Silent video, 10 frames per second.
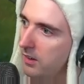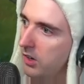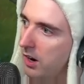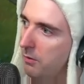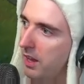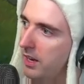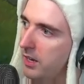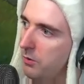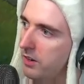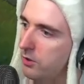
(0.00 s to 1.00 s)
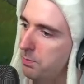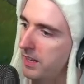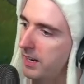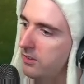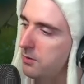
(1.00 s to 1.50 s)
Yo, Irelia, you want to
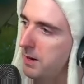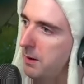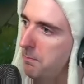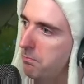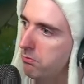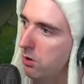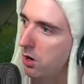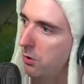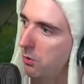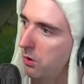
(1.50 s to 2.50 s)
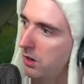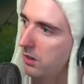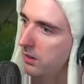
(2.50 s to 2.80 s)
split into me, bro?